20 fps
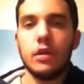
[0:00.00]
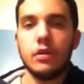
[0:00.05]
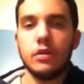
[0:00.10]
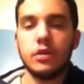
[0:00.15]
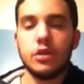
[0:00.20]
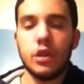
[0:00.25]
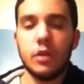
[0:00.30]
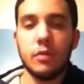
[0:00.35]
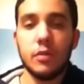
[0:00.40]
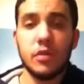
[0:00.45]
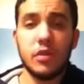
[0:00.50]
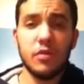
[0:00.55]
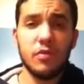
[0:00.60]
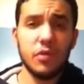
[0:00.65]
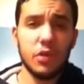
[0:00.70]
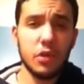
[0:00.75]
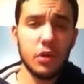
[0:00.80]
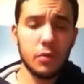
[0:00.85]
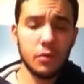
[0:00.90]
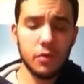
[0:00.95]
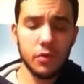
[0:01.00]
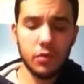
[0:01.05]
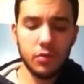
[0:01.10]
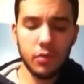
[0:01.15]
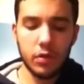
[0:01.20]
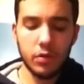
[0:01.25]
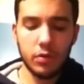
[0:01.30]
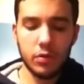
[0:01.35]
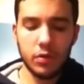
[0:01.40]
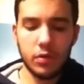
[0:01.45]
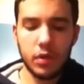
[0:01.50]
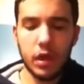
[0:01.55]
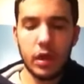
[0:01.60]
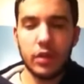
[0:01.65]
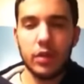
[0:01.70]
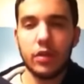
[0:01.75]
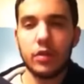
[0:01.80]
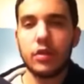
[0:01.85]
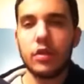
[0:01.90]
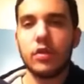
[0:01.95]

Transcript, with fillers: Sheamus even comes to the ring with, I think,